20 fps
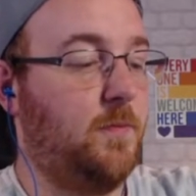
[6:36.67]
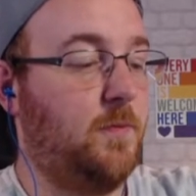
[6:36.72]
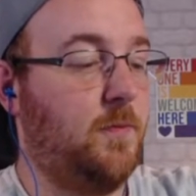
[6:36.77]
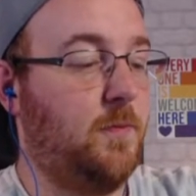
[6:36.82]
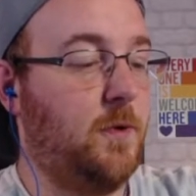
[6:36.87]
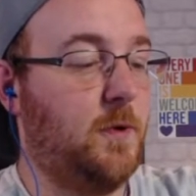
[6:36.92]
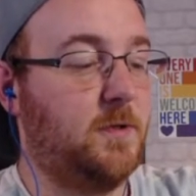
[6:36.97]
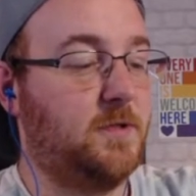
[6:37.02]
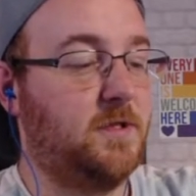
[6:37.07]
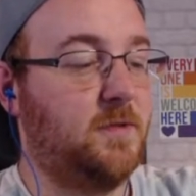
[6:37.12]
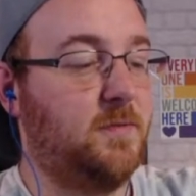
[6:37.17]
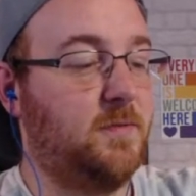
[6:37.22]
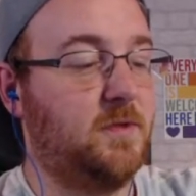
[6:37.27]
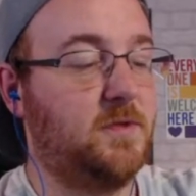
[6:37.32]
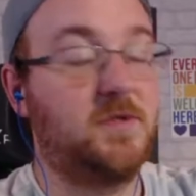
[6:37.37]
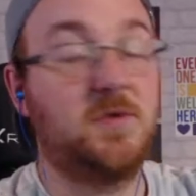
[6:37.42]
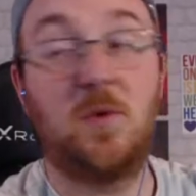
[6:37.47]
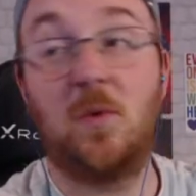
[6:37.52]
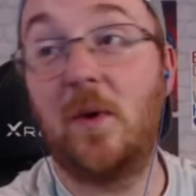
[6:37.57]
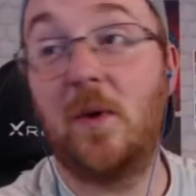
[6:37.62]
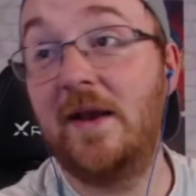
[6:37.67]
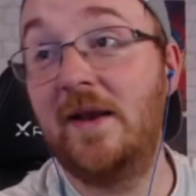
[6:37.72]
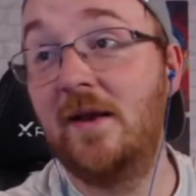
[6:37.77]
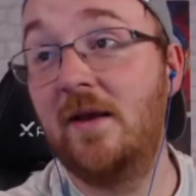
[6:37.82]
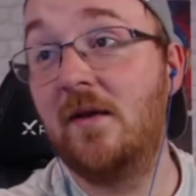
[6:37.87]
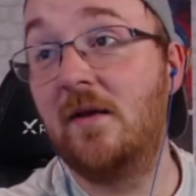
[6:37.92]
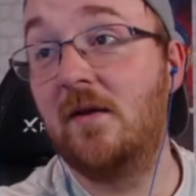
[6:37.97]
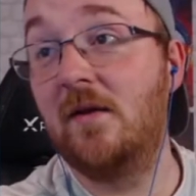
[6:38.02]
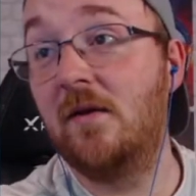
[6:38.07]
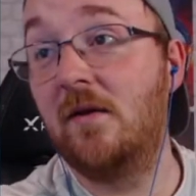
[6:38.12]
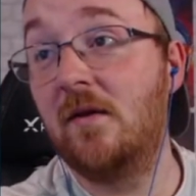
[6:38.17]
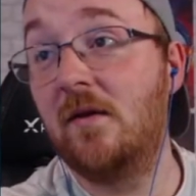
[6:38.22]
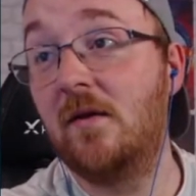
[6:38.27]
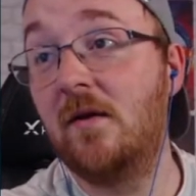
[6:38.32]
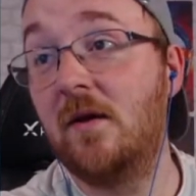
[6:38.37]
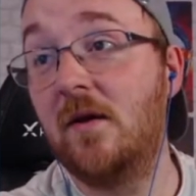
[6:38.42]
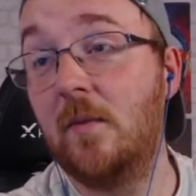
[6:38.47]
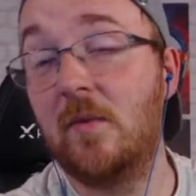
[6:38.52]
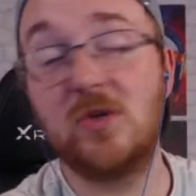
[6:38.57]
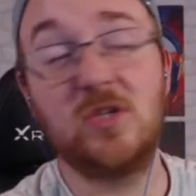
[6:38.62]
possible twin?
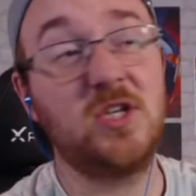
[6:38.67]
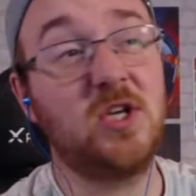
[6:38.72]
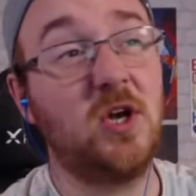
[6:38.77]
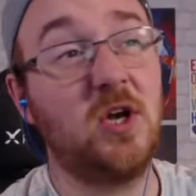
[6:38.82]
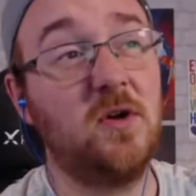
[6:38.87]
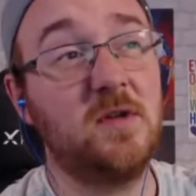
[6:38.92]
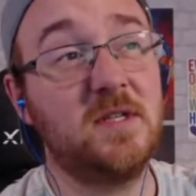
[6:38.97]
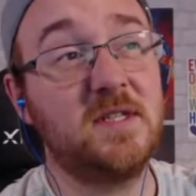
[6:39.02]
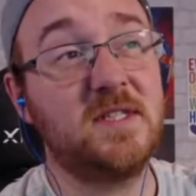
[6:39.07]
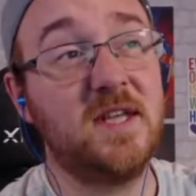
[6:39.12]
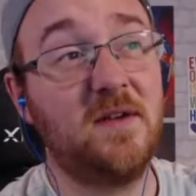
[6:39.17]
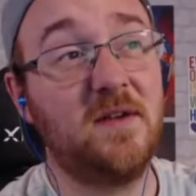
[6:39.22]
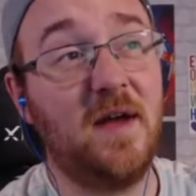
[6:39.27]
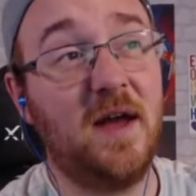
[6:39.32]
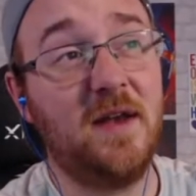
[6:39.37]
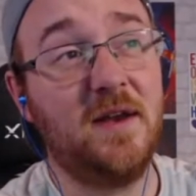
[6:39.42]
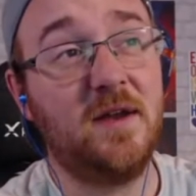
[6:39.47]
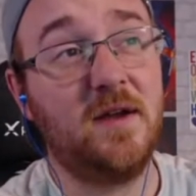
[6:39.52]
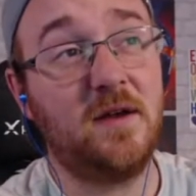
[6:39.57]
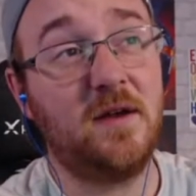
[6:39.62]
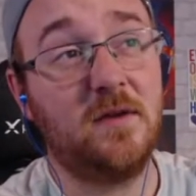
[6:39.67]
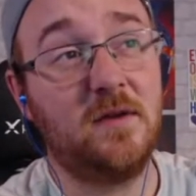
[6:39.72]
Was she calling herself Hannah?